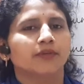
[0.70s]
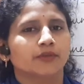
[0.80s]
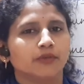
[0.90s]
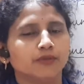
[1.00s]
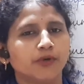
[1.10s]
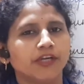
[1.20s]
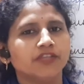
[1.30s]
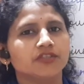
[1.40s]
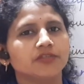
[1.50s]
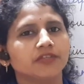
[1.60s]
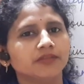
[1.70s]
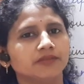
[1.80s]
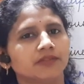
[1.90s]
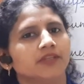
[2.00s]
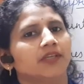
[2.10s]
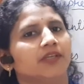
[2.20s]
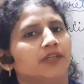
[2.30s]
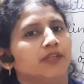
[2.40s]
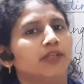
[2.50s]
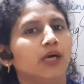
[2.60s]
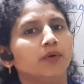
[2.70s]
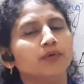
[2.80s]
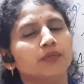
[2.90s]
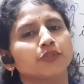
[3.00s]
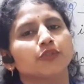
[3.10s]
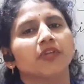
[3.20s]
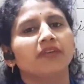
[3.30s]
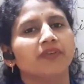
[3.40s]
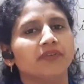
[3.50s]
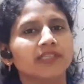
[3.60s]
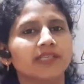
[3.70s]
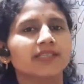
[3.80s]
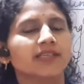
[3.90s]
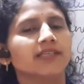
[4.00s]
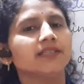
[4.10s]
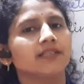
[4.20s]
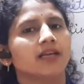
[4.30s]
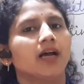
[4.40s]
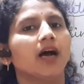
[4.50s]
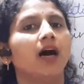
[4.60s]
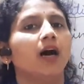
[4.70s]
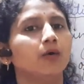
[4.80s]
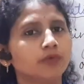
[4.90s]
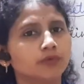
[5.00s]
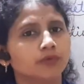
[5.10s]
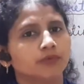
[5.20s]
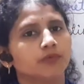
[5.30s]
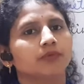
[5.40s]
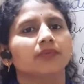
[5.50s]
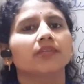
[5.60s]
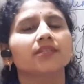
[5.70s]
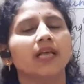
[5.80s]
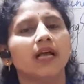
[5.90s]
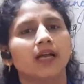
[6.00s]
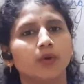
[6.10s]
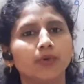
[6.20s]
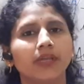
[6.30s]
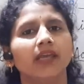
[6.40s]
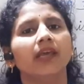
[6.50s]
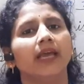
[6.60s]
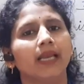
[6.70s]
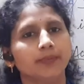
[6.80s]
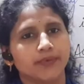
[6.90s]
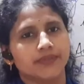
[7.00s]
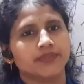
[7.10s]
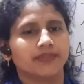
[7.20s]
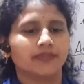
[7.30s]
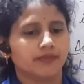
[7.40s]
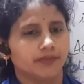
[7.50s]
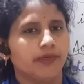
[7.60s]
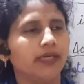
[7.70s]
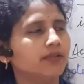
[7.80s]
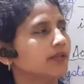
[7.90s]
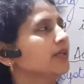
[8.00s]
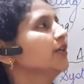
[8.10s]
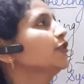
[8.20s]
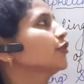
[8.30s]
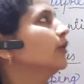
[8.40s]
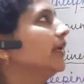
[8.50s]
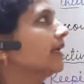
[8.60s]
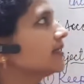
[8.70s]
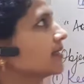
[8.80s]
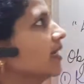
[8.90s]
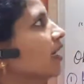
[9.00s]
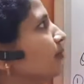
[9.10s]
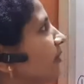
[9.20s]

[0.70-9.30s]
Good morning, children. Now, today we will discuss how this accounting help us, right? So let us start.